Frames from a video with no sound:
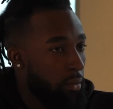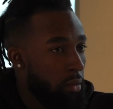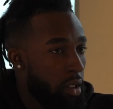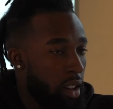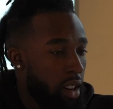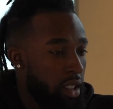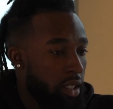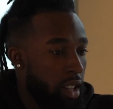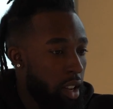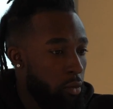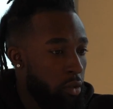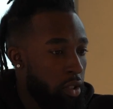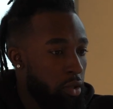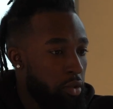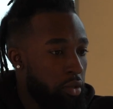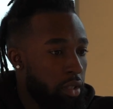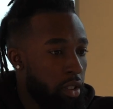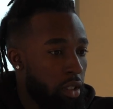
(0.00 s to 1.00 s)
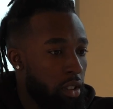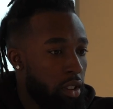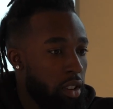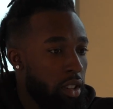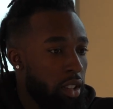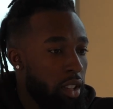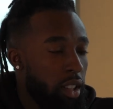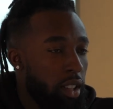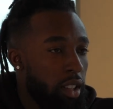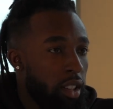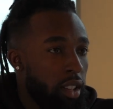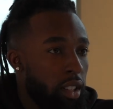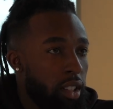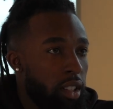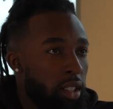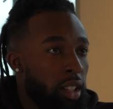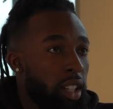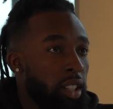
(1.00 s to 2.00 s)
about it is like when you start
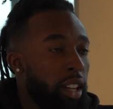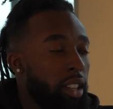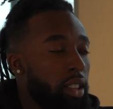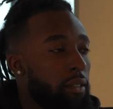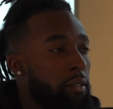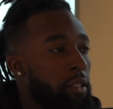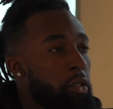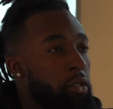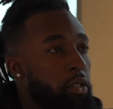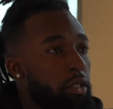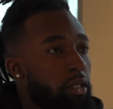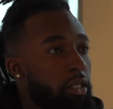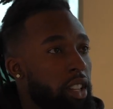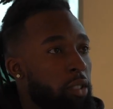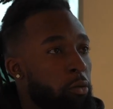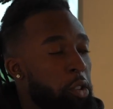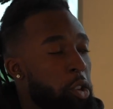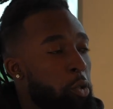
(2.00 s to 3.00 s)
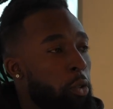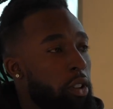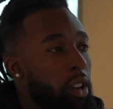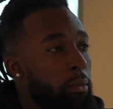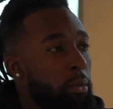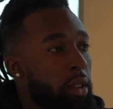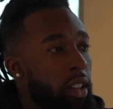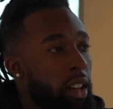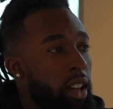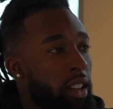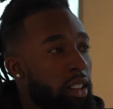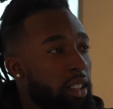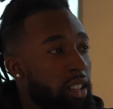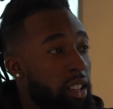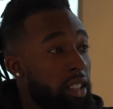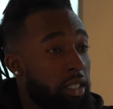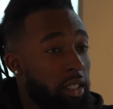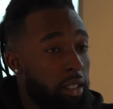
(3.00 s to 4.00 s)
looking at the future and where you want to be at,
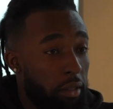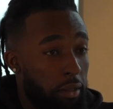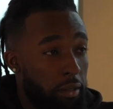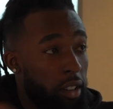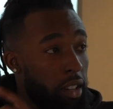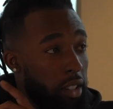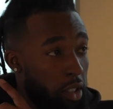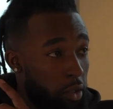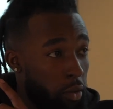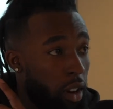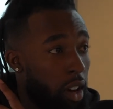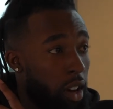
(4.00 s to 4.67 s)
it's gonna fuck you